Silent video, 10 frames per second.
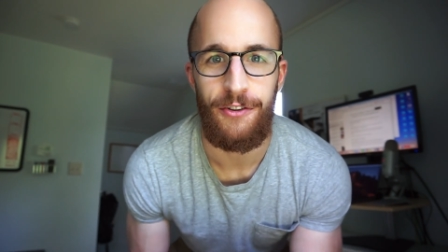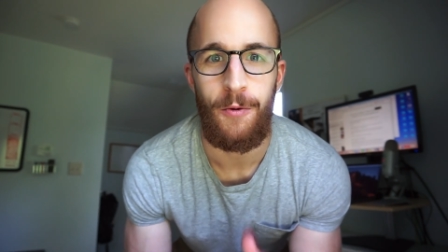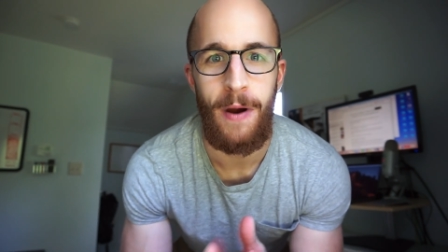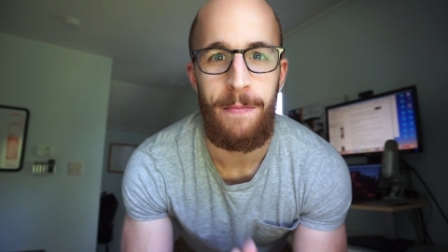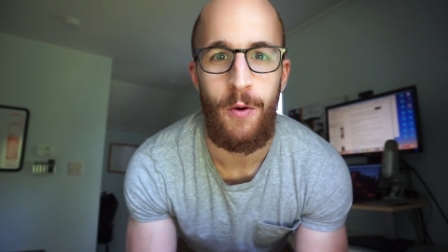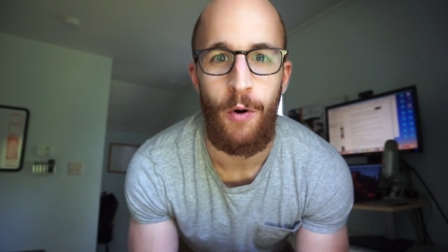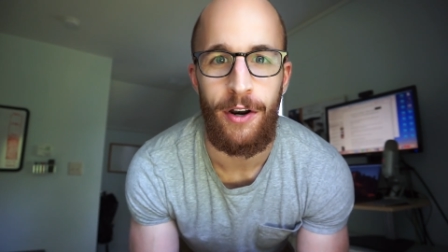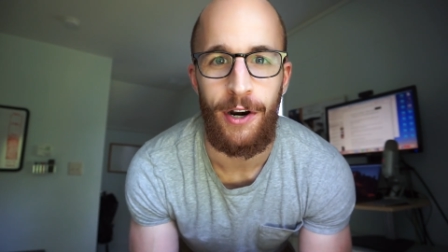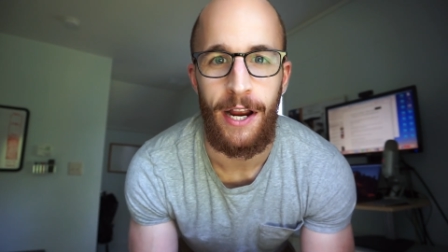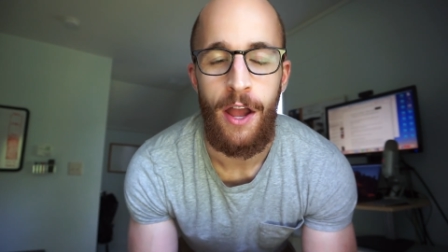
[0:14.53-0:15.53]
So you might be
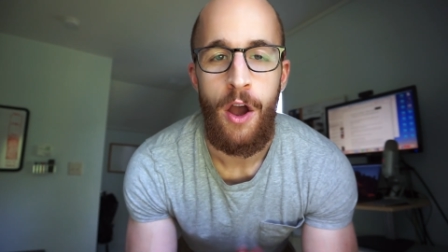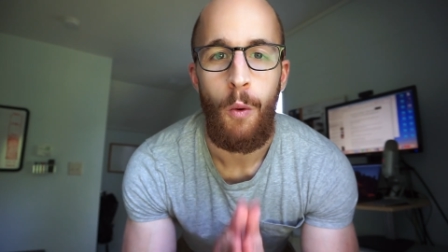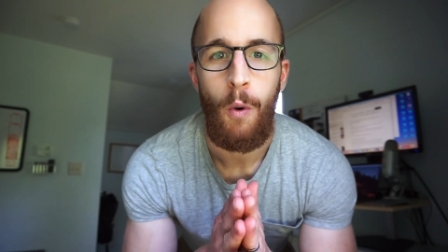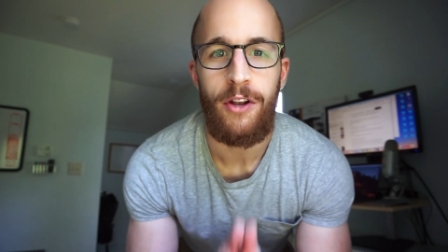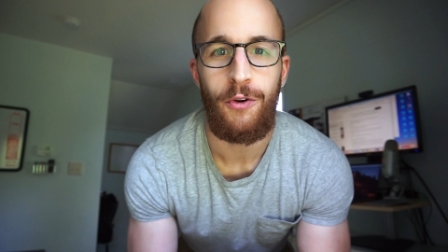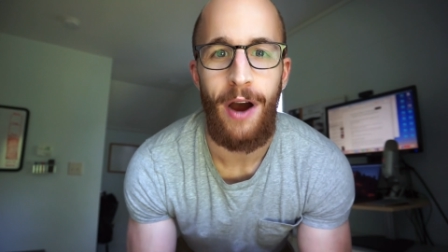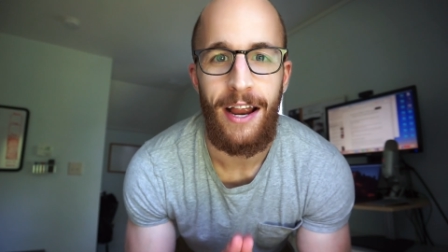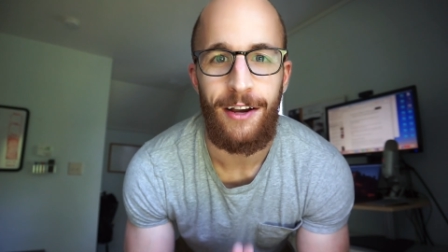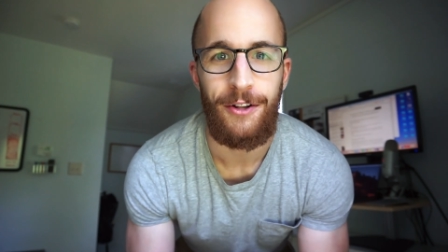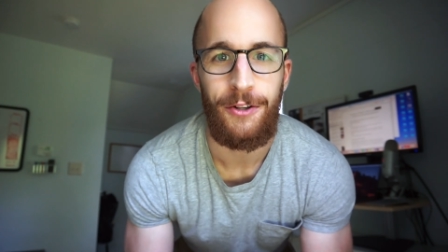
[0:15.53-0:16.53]
wondering, what do I
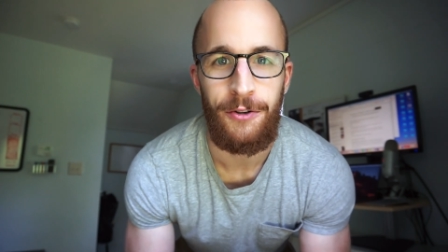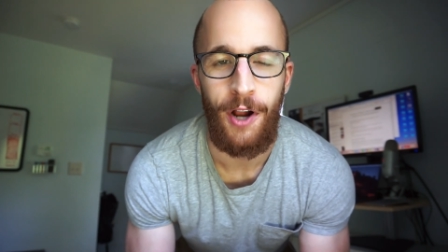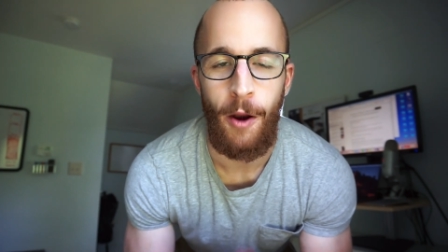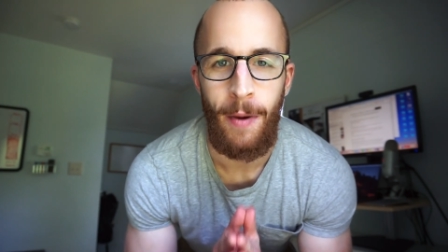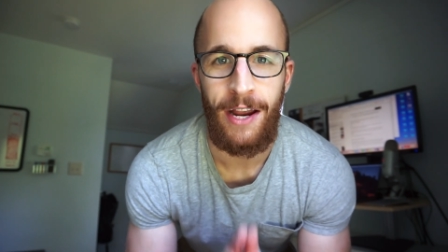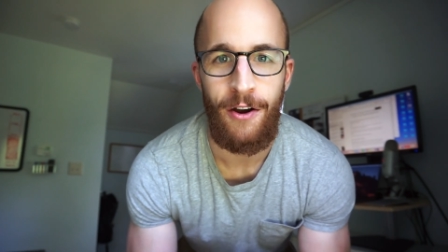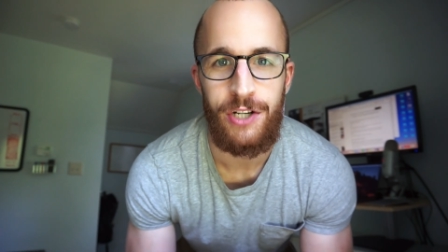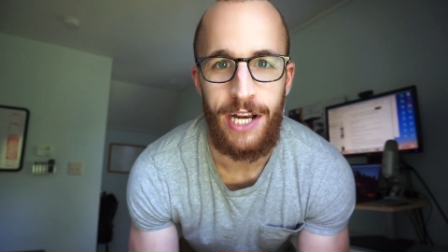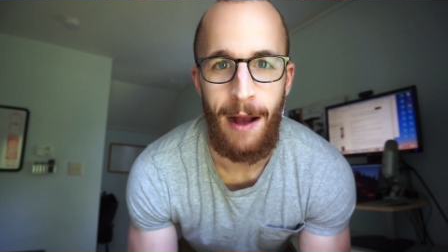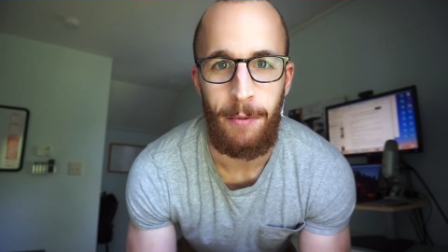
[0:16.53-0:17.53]
include on my
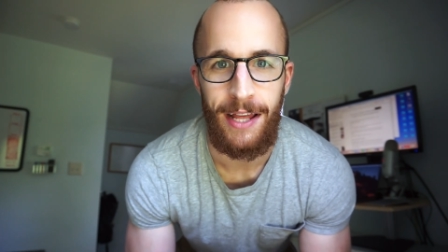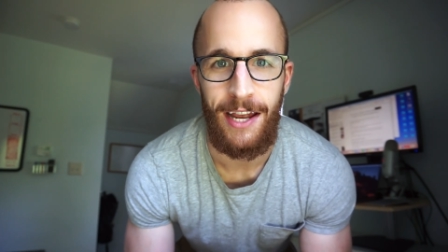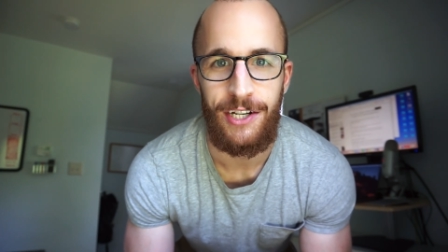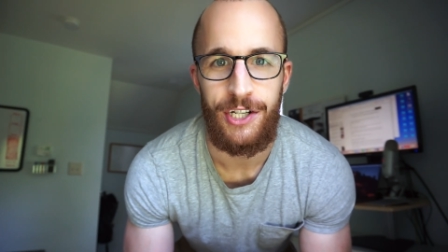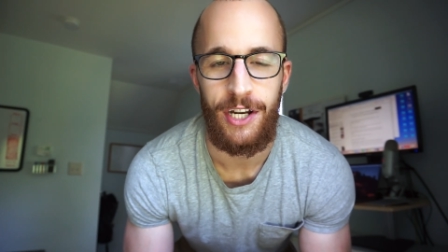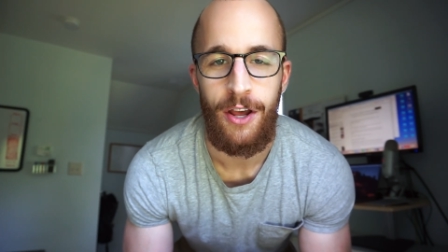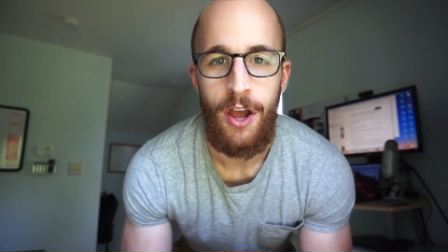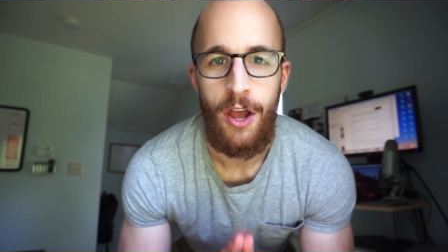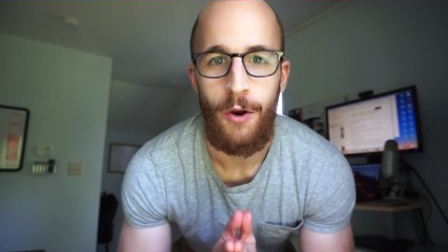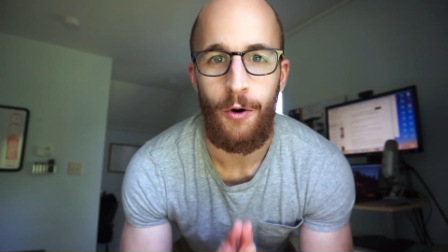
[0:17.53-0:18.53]
coaching application
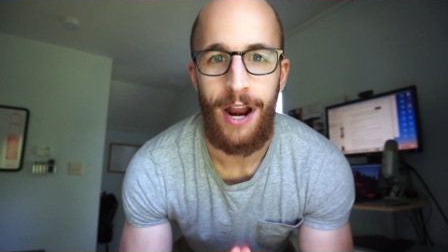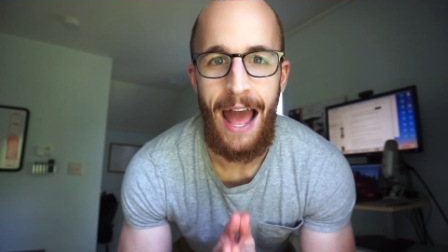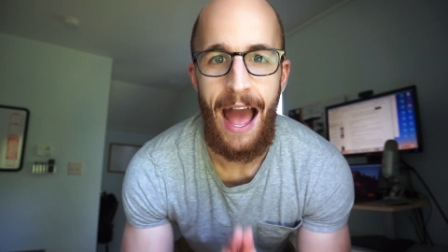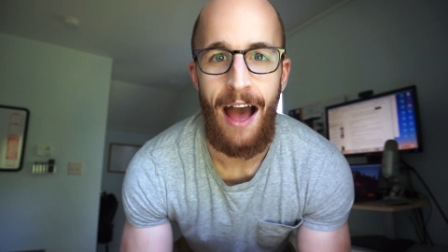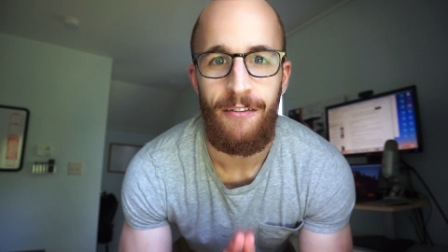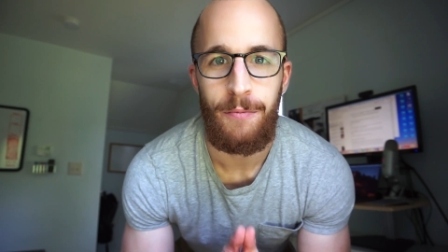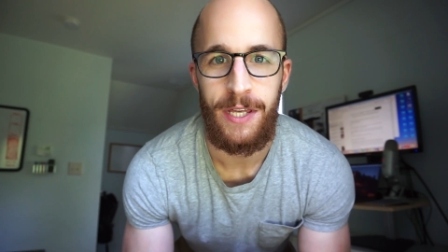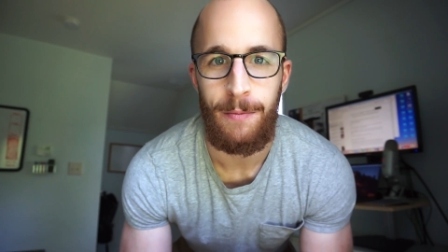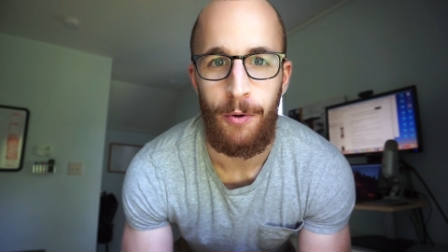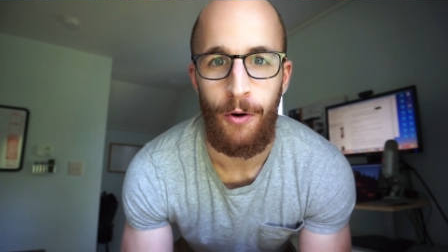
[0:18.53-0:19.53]
in order to have
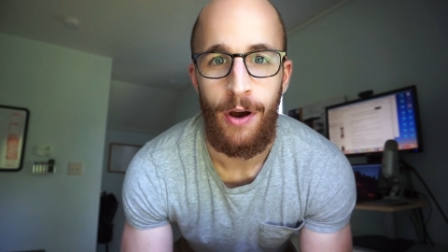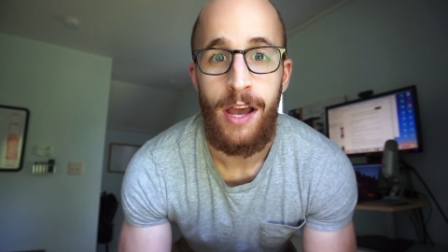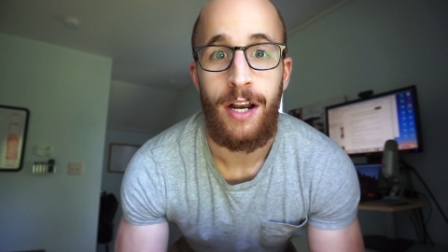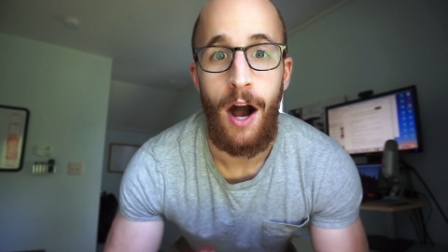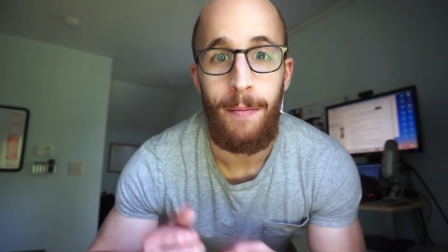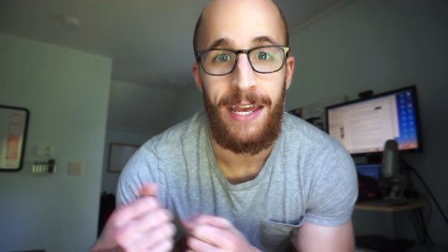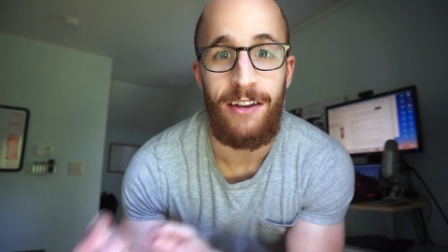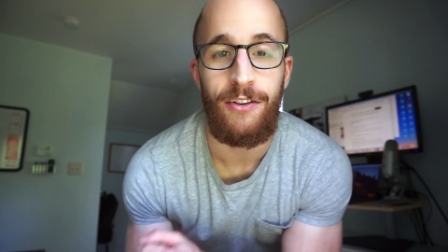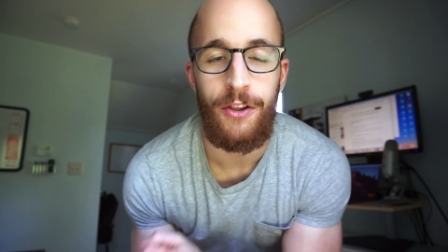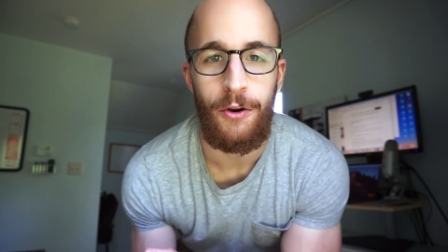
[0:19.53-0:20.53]
people come
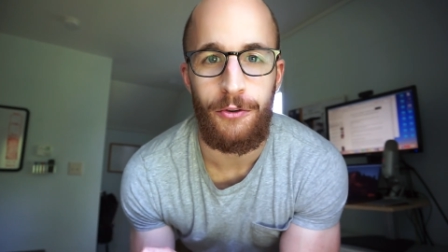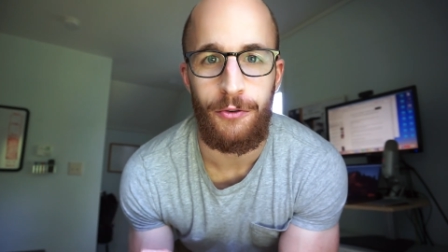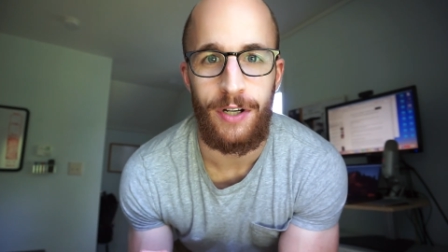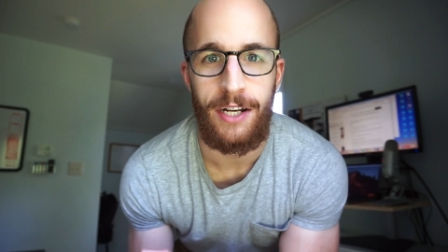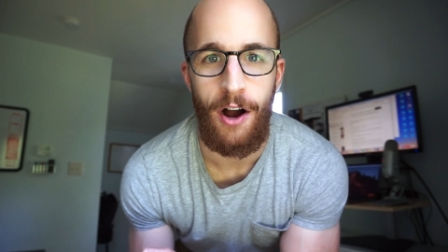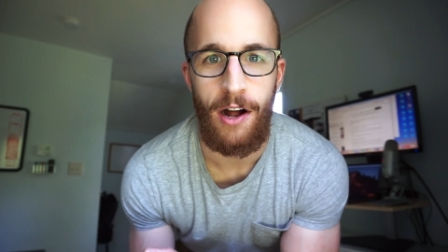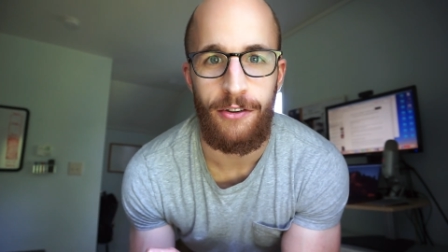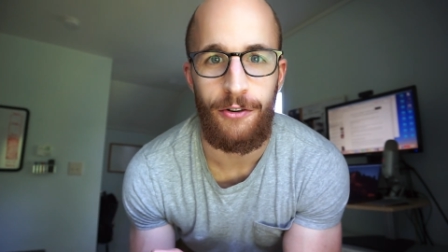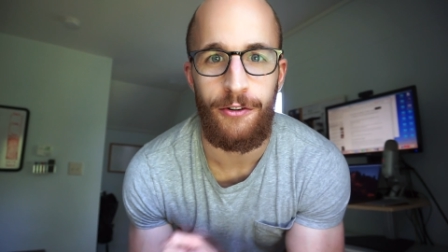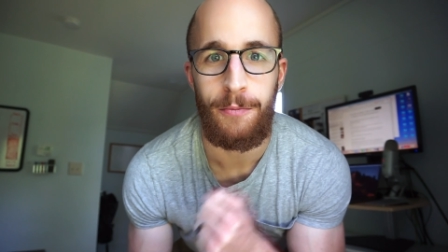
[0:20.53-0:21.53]
into those free
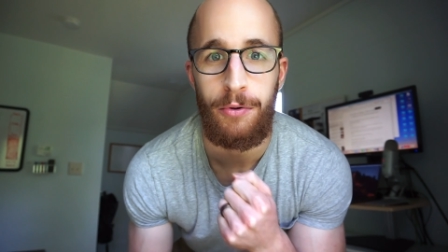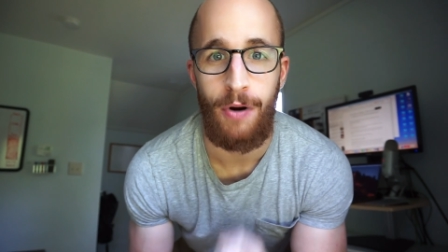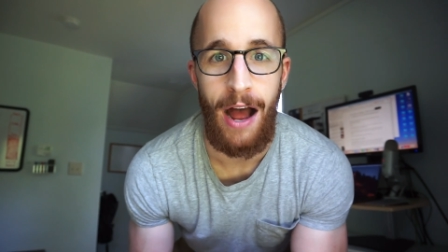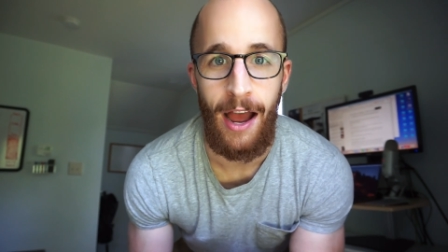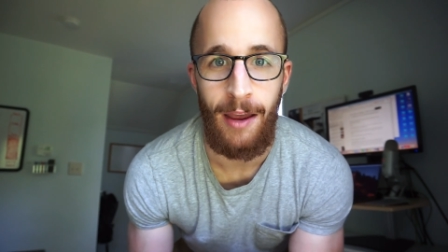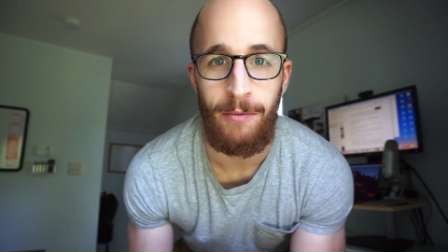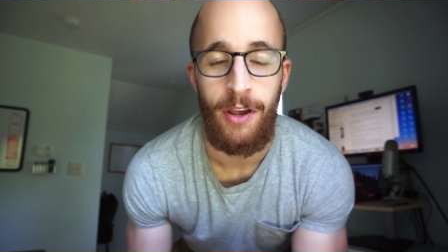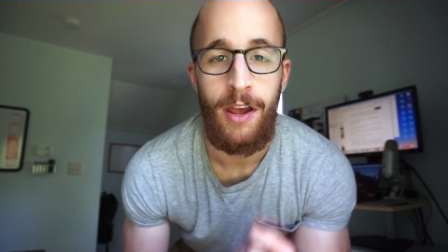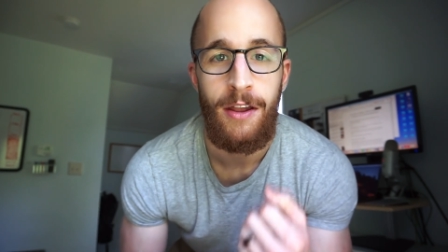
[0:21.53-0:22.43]
consults primed